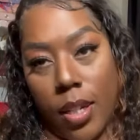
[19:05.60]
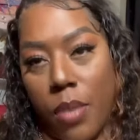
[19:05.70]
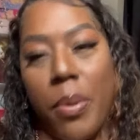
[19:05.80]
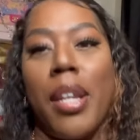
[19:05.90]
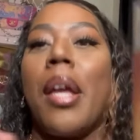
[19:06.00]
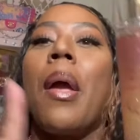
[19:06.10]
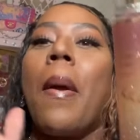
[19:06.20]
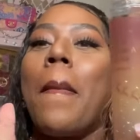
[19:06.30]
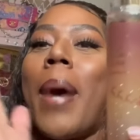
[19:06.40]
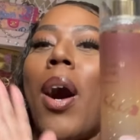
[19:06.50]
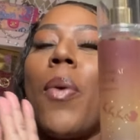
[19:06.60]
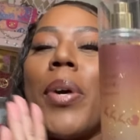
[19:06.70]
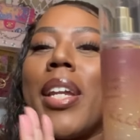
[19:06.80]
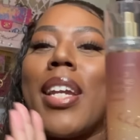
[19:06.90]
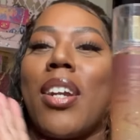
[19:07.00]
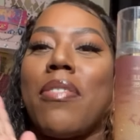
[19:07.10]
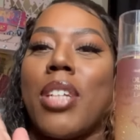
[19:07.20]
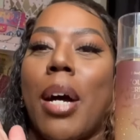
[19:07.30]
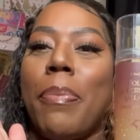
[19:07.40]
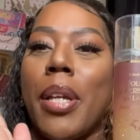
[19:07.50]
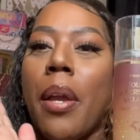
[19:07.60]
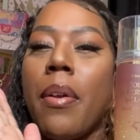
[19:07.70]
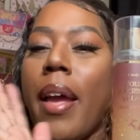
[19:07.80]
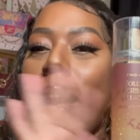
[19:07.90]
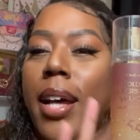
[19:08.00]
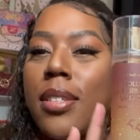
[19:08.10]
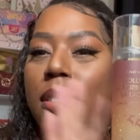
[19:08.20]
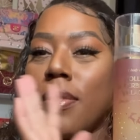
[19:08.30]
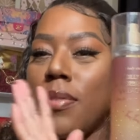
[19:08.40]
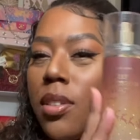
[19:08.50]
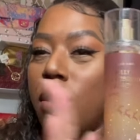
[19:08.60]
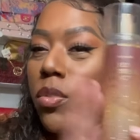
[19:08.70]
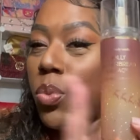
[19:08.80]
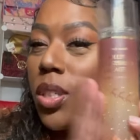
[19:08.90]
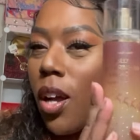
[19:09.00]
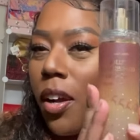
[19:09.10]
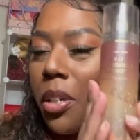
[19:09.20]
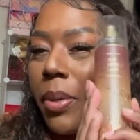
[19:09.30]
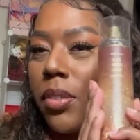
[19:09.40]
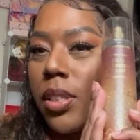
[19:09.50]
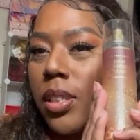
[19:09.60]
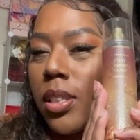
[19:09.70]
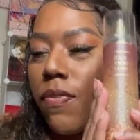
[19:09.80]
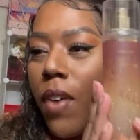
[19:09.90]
in a minute, but I don't wanna get off topic as we talking about this.